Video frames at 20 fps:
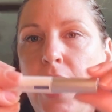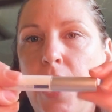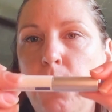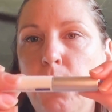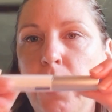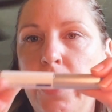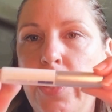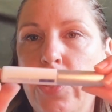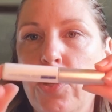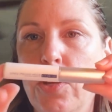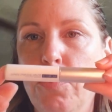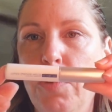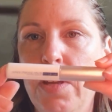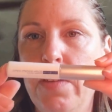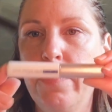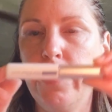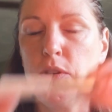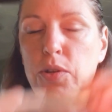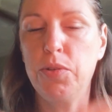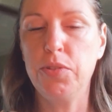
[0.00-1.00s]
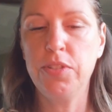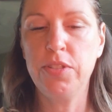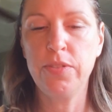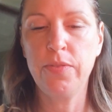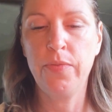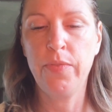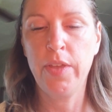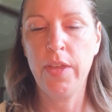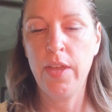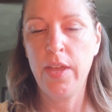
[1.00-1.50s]
It had really good
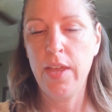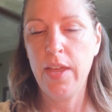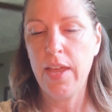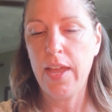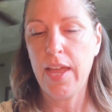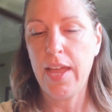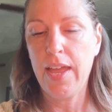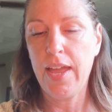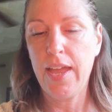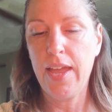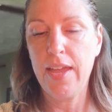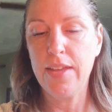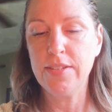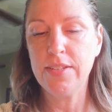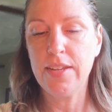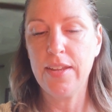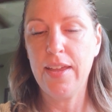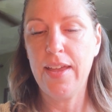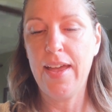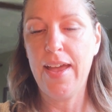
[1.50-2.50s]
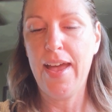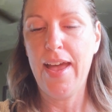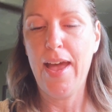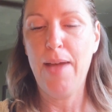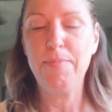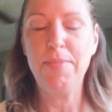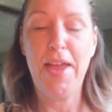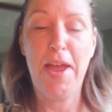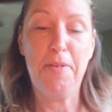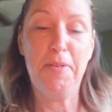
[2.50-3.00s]
reviews, and
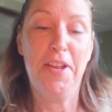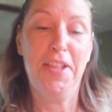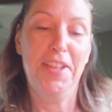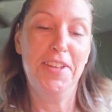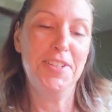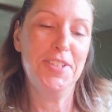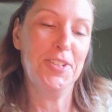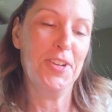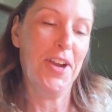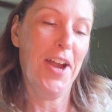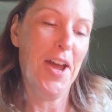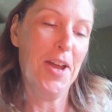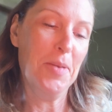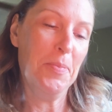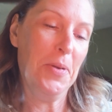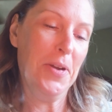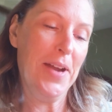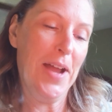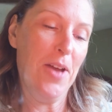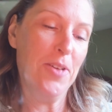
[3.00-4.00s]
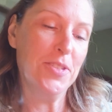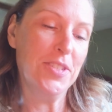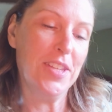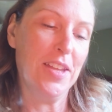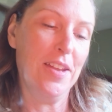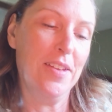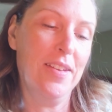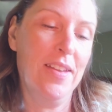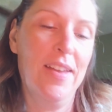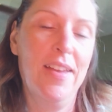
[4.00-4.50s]
I'm not really sure how to pronounce
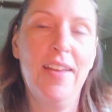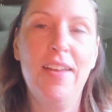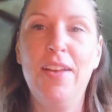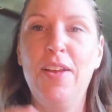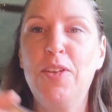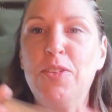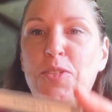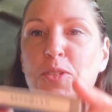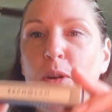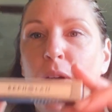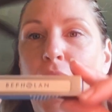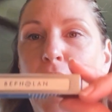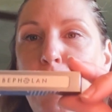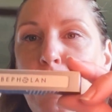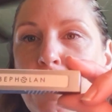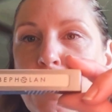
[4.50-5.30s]
it, so I